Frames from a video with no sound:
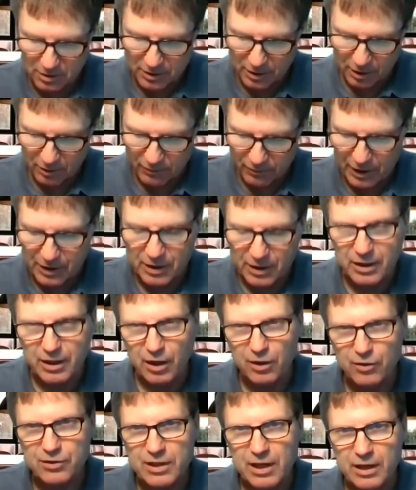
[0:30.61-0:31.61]
Elevating
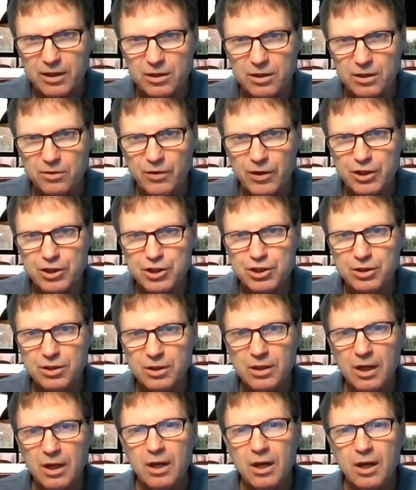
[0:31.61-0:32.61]
Health Tech
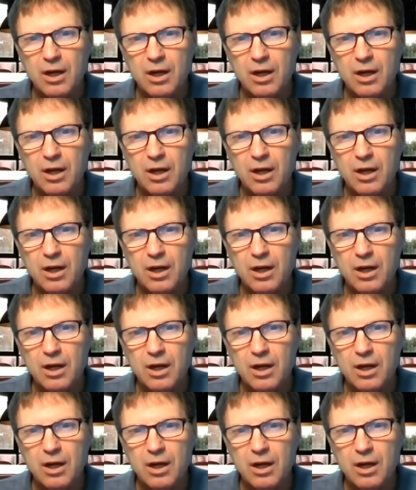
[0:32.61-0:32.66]
Innovation,